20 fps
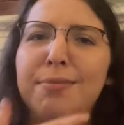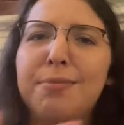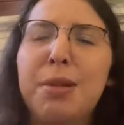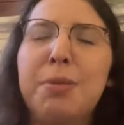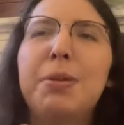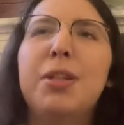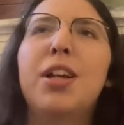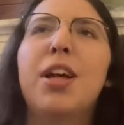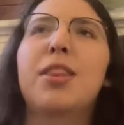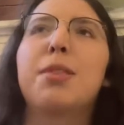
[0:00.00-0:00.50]

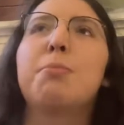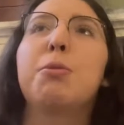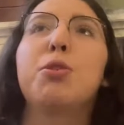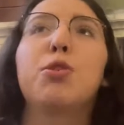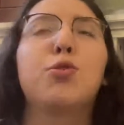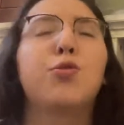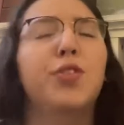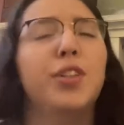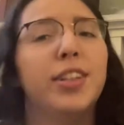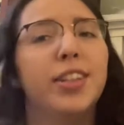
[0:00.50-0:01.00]
maybe not the
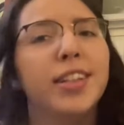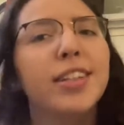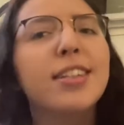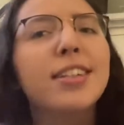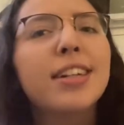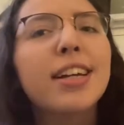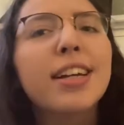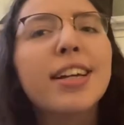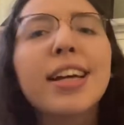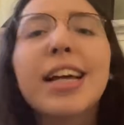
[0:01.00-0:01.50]
most
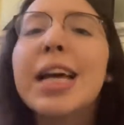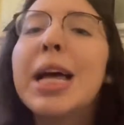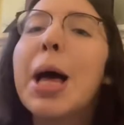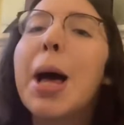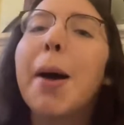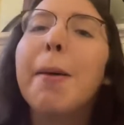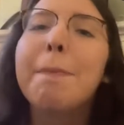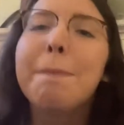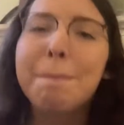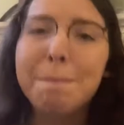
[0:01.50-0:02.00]
realistic,
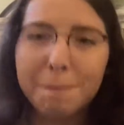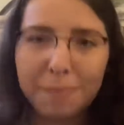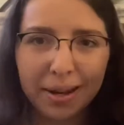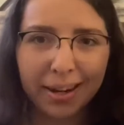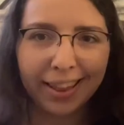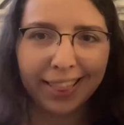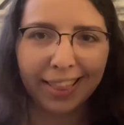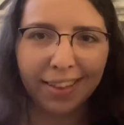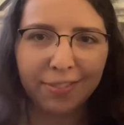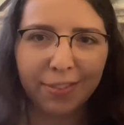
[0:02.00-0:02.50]
but
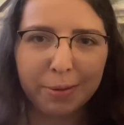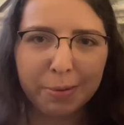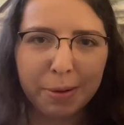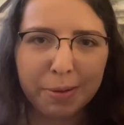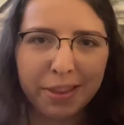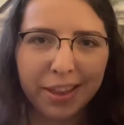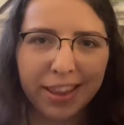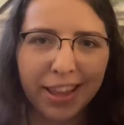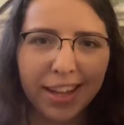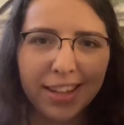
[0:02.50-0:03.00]
I love them
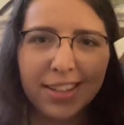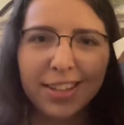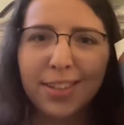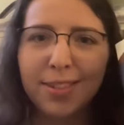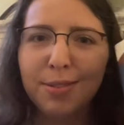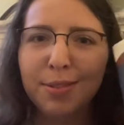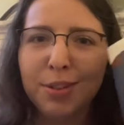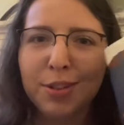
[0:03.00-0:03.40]
nonetheless.